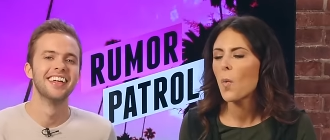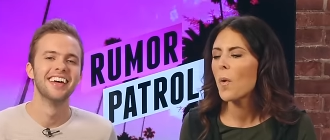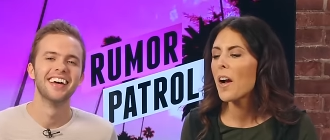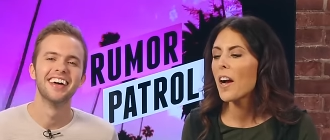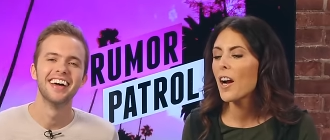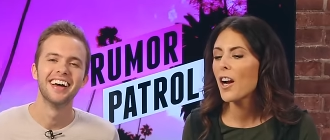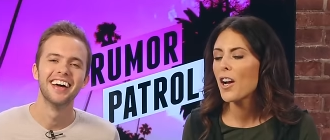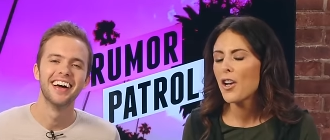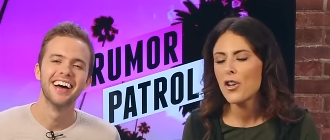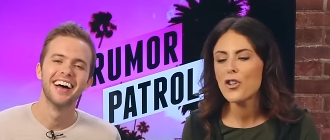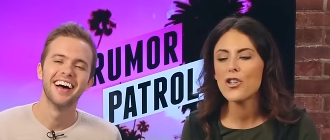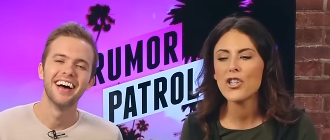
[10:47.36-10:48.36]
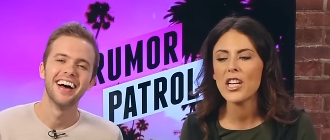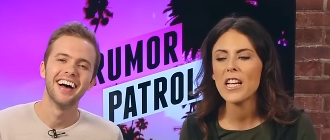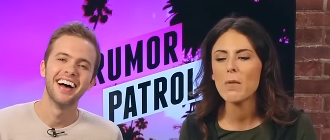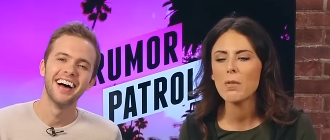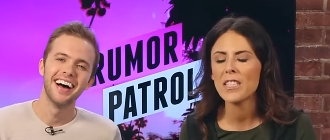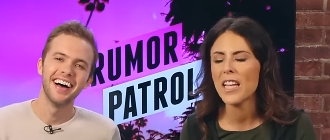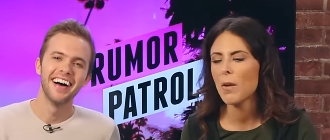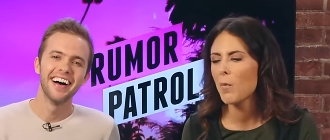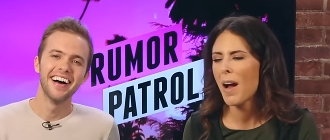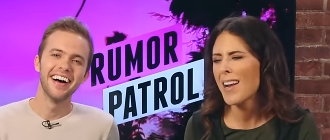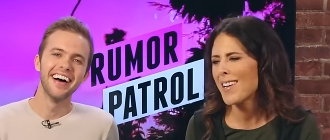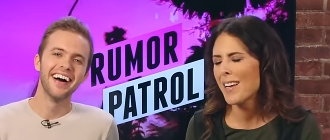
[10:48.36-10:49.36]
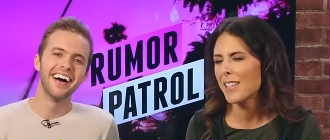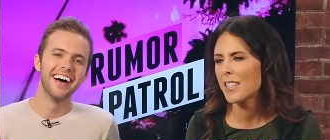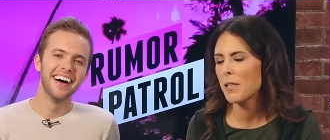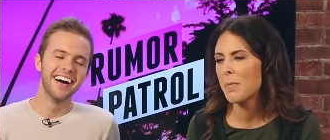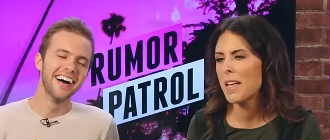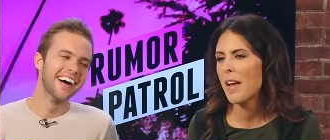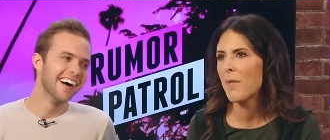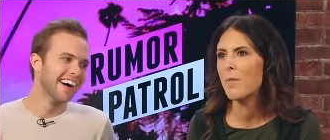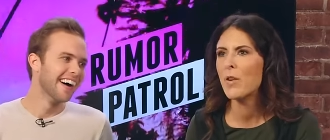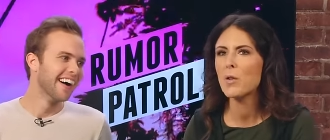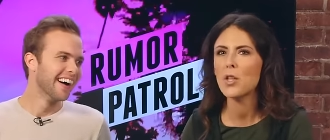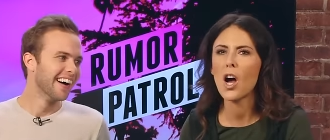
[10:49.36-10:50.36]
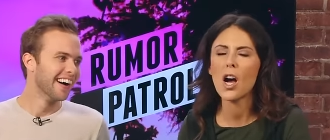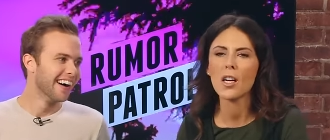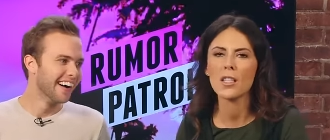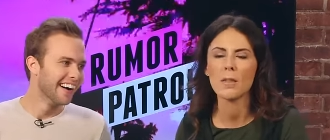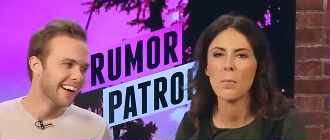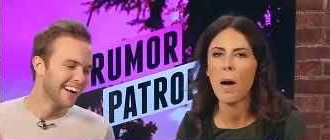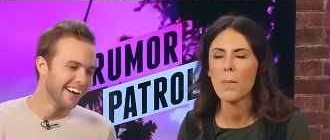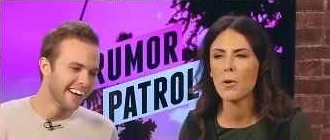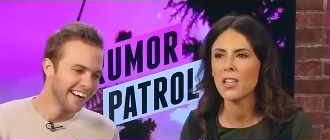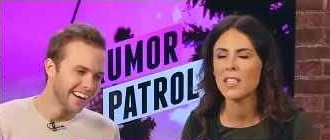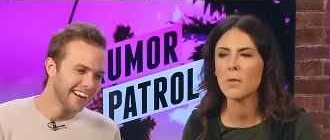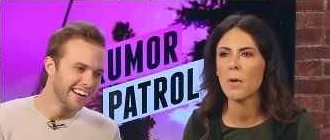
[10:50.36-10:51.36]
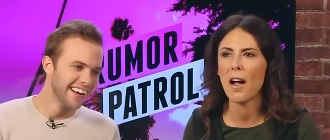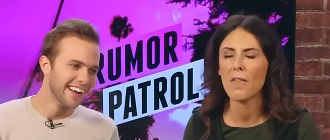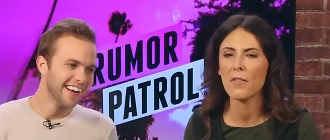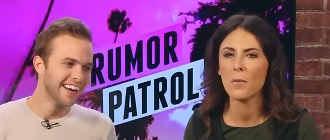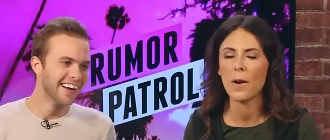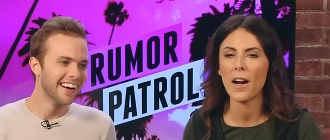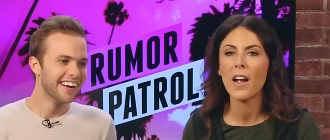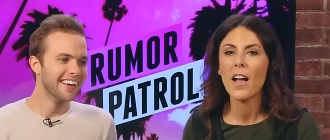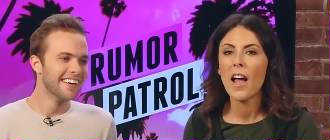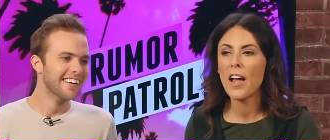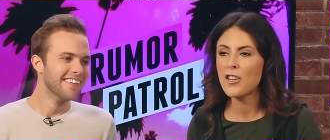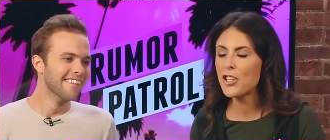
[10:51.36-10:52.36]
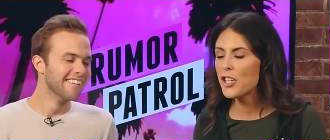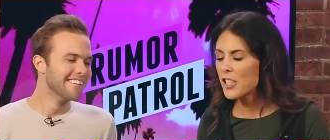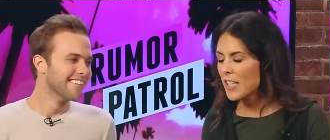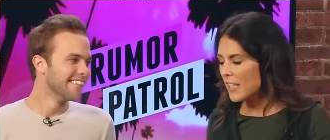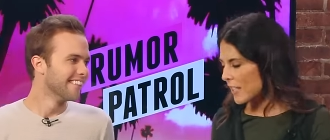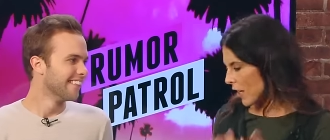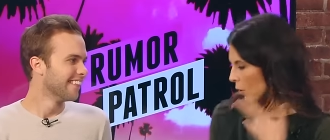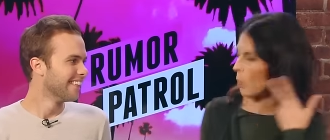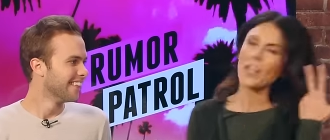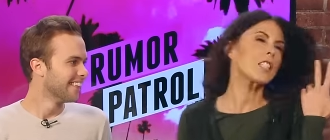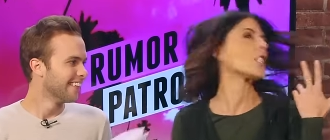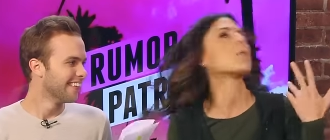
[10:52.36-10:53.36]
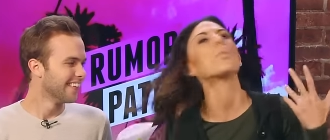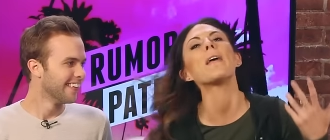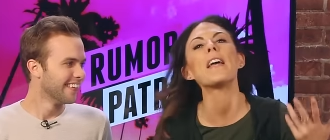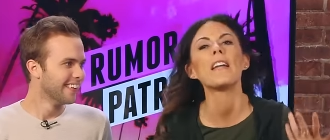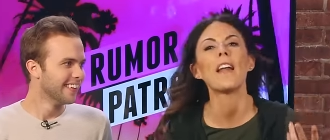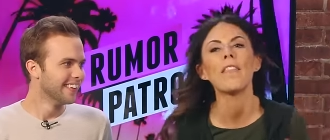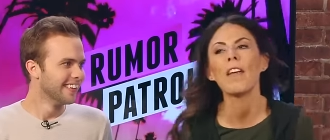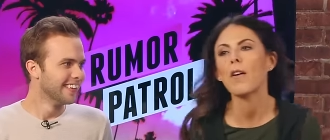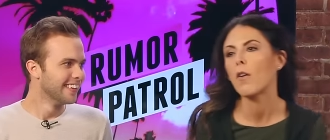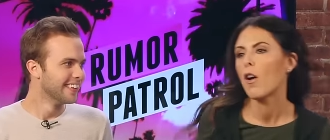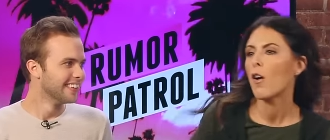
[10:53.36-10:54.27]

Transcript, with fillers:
Speaker 1: where she was like right next to me and photogs, the paparazzi were everywhere. And she just like did a quick spin and like